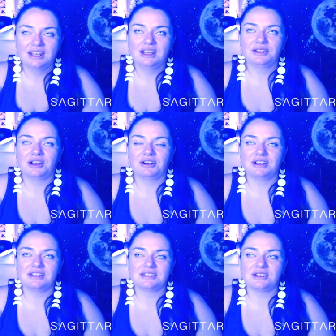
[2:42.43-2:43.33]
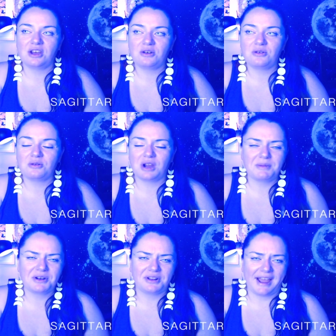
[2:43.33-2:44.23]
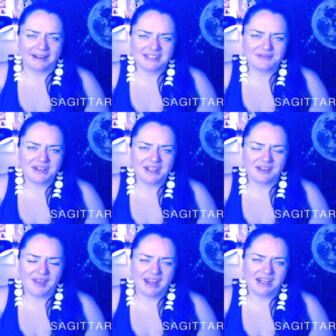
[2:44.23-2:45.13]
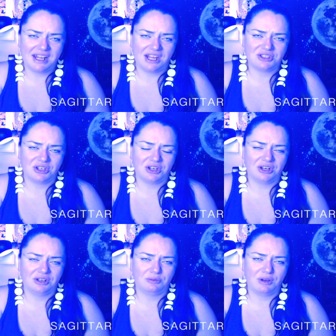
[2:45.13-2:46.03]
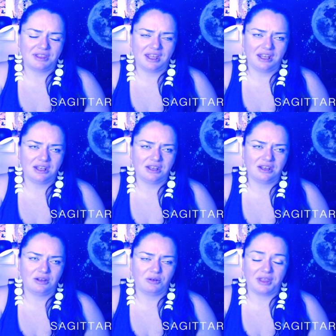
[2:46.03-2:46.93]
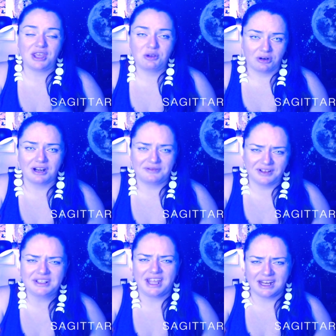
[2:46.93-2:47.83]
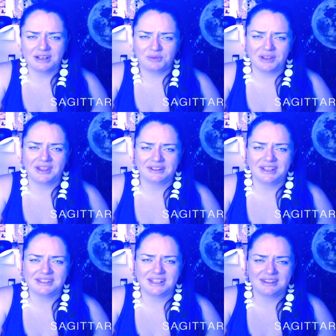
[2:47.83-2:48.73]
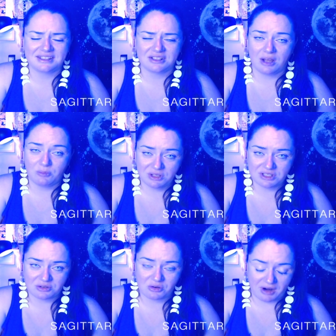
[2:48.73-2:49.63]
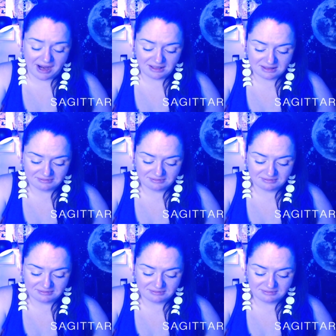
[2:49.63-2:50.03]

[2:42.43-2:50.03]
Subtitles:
There is no criminal activity of any nature within, or that you are affiliated with at least at this time, which is great.